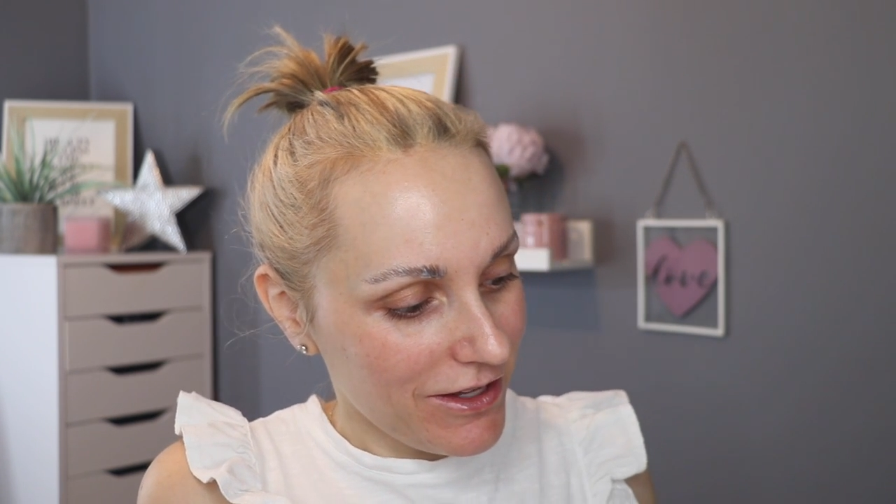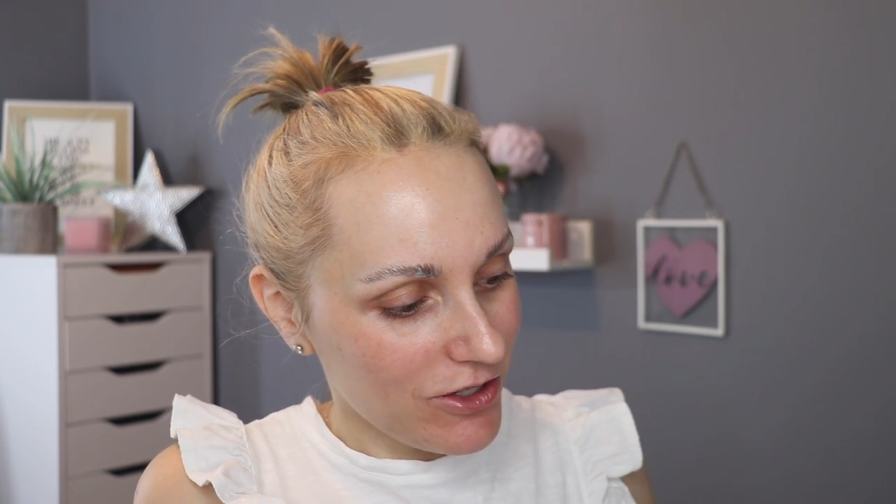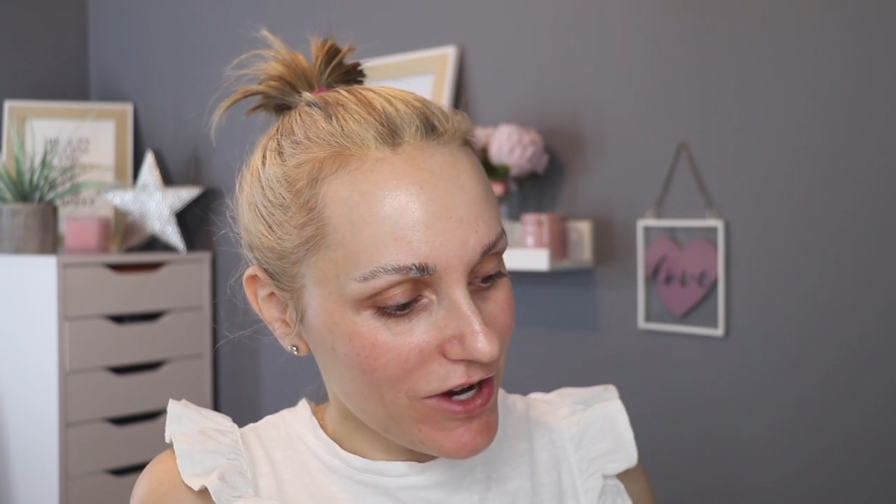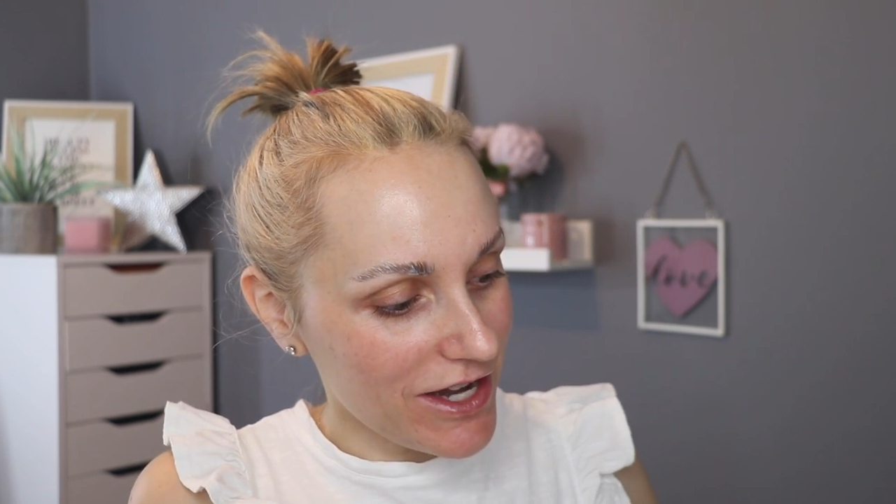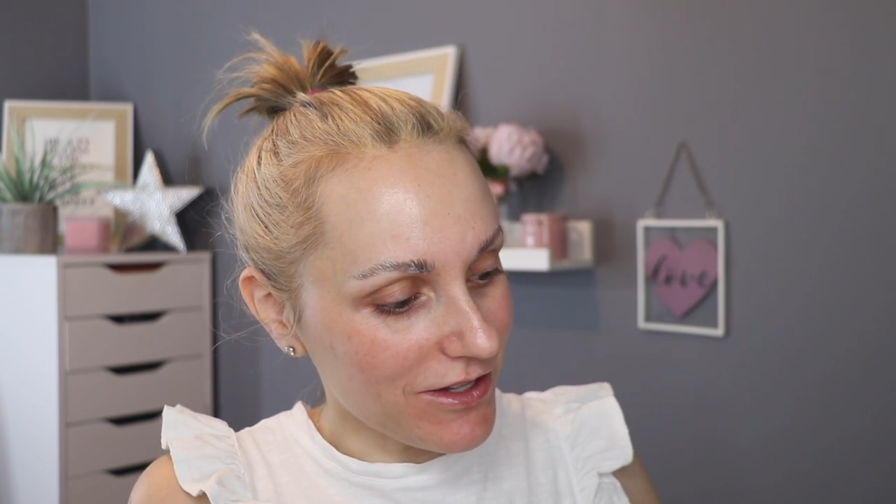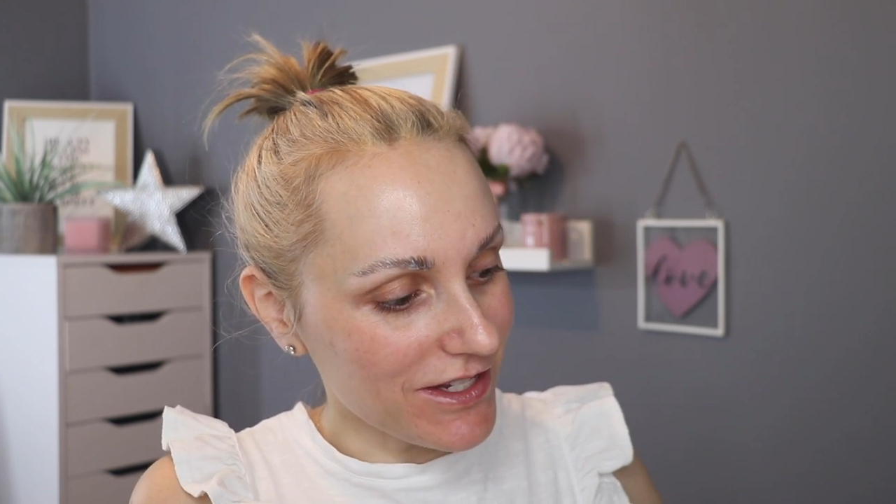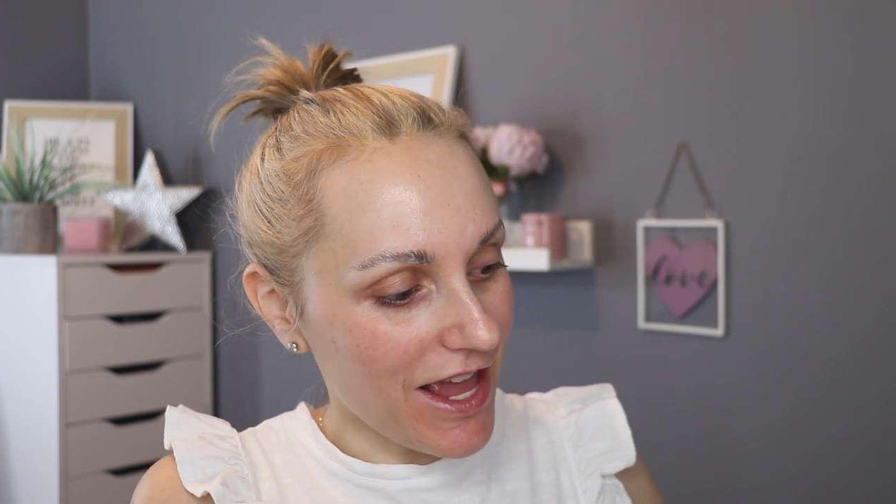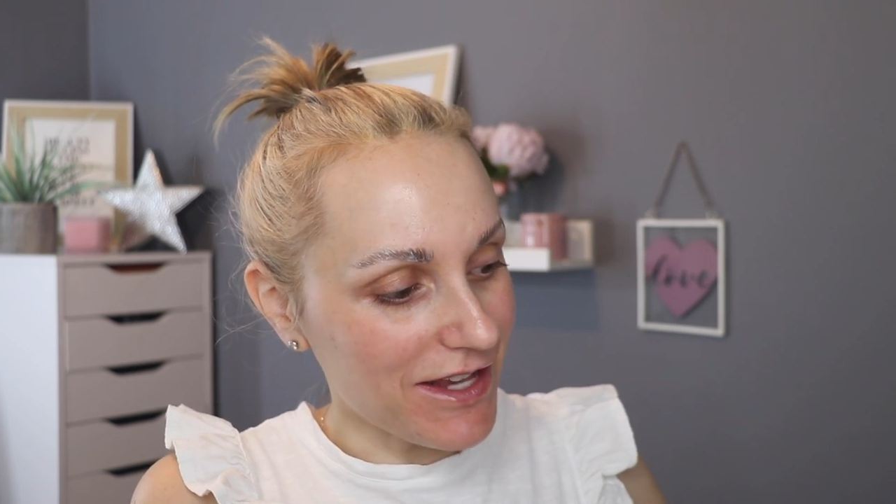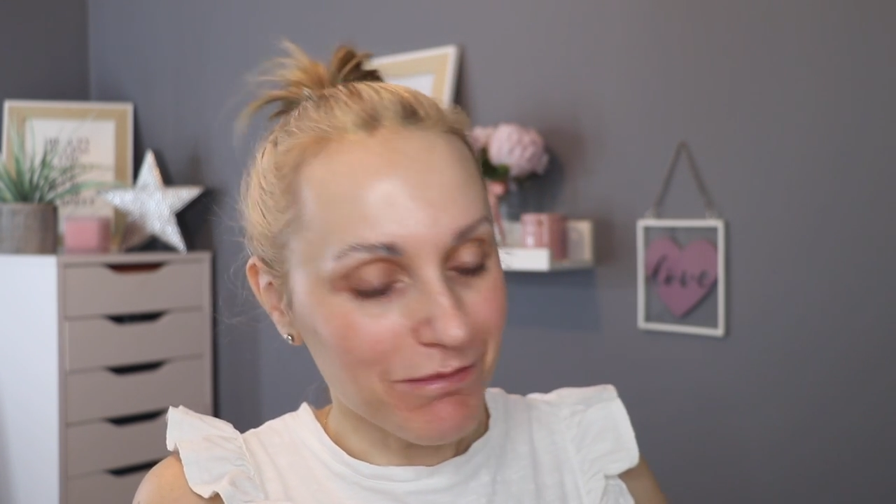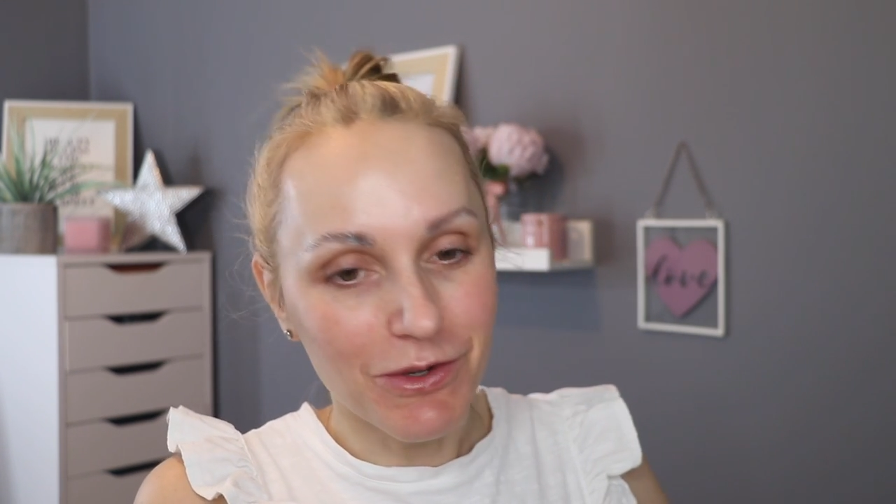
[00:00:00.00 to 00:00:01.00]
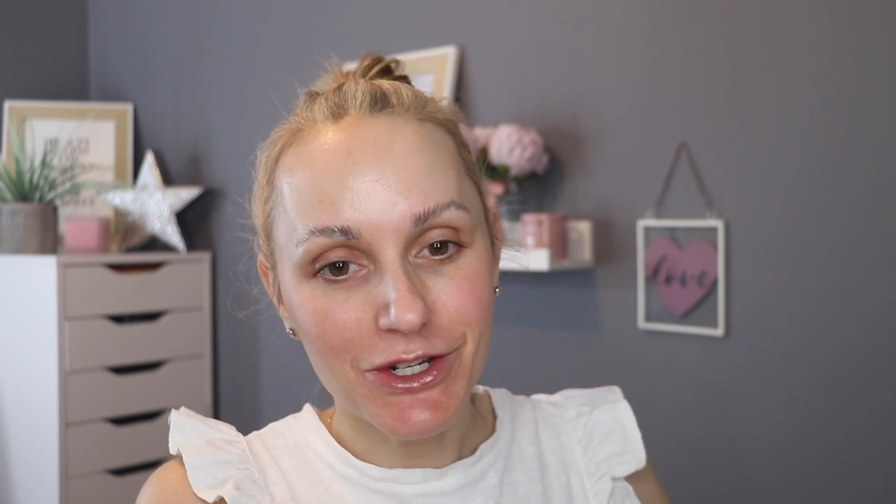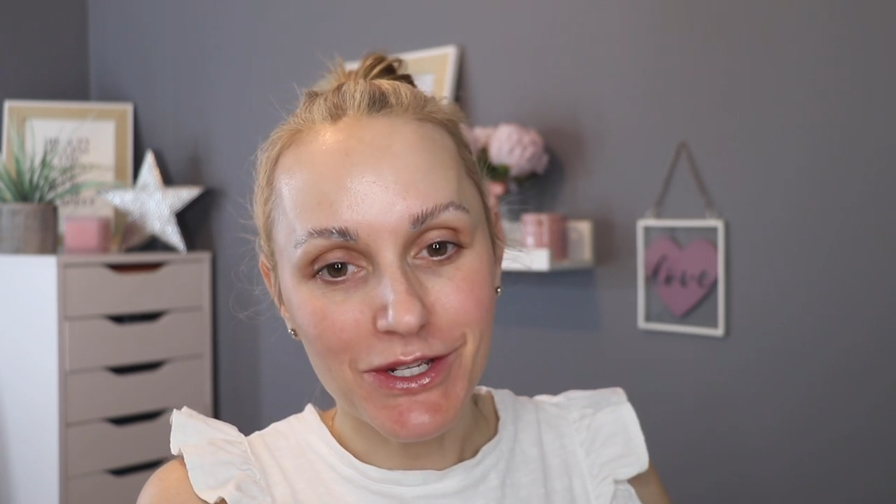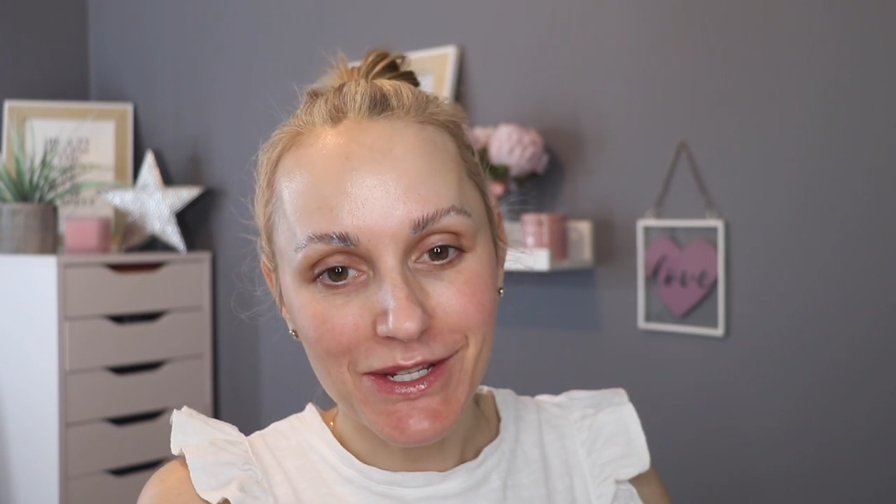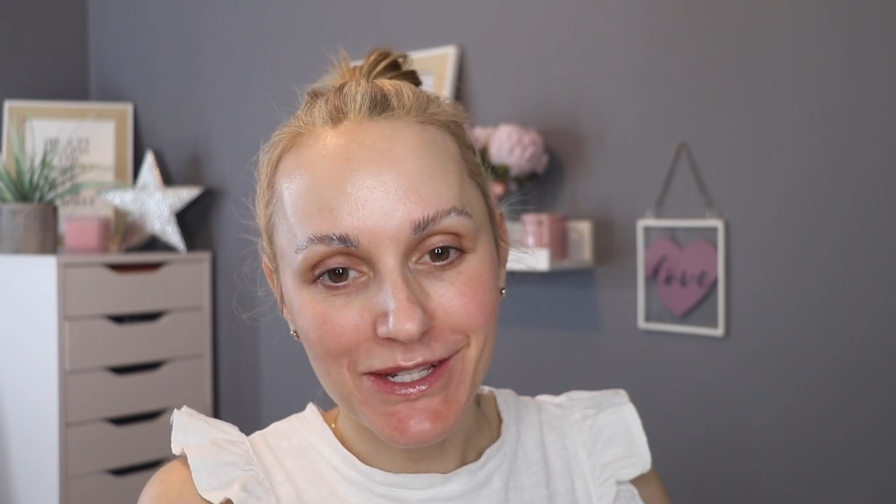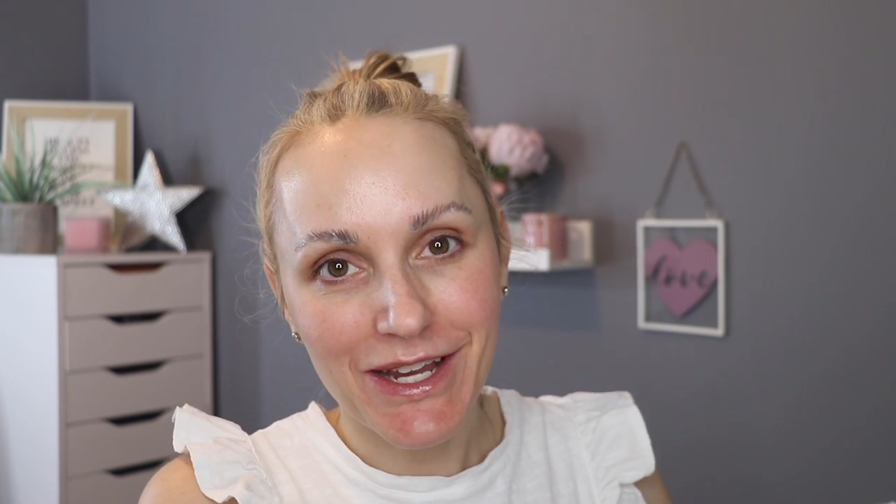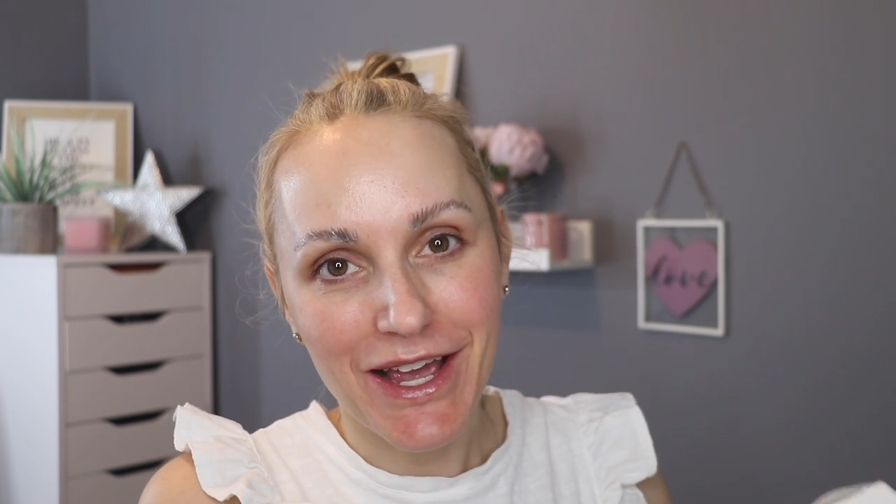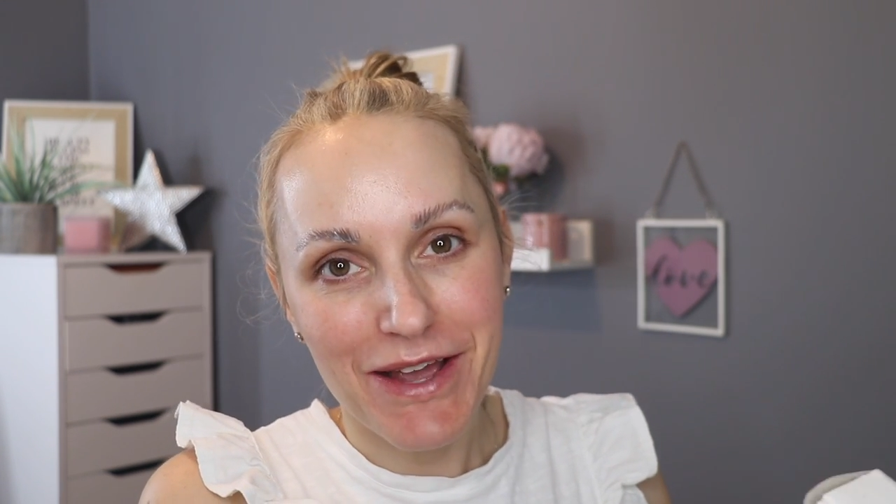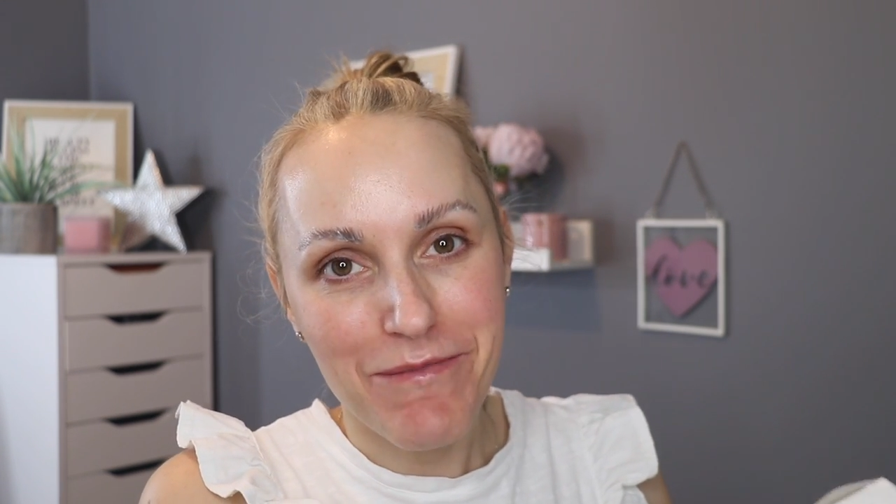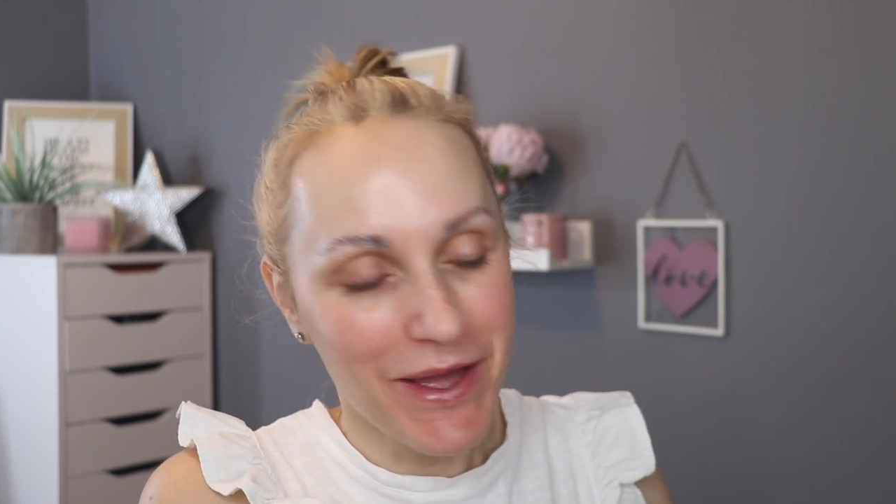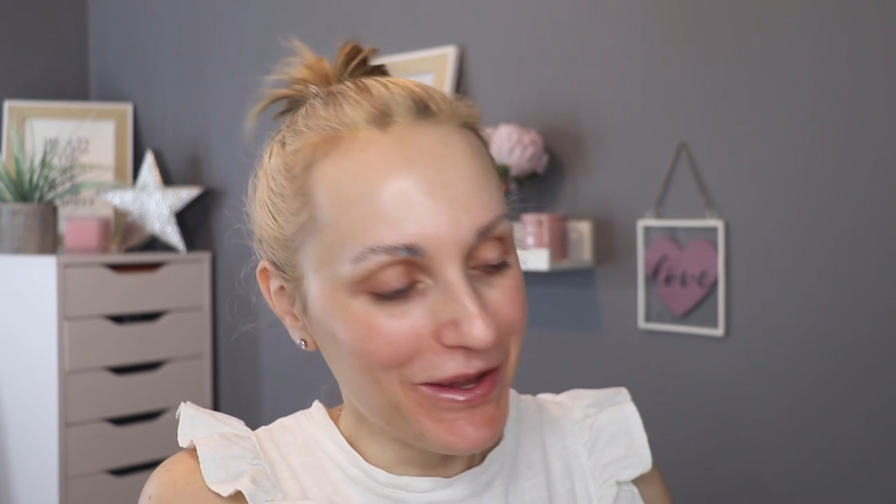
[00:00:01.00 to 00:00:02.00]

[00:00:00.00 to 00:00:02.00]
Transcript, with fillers: Try not to get as much this time.